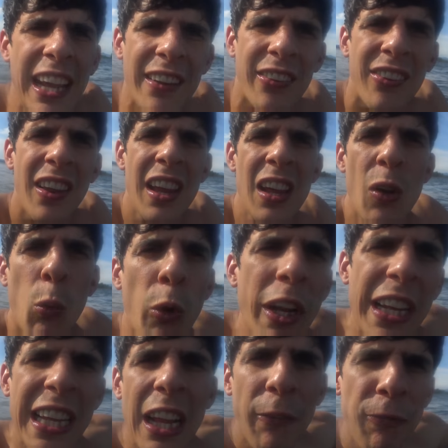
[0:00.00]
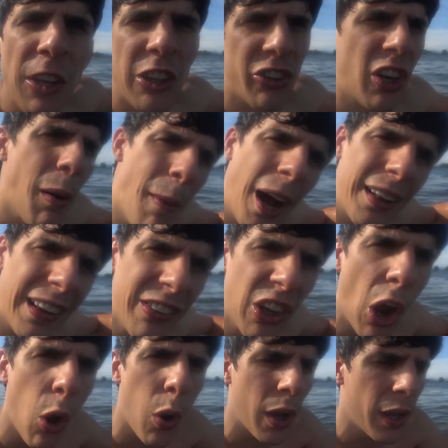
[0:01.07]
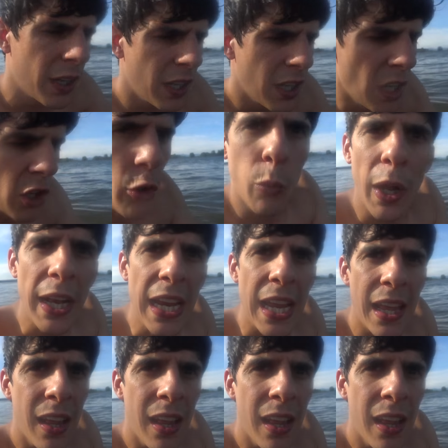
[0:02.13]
kids, we're gonna get a fish. Come on, let's go. You ready?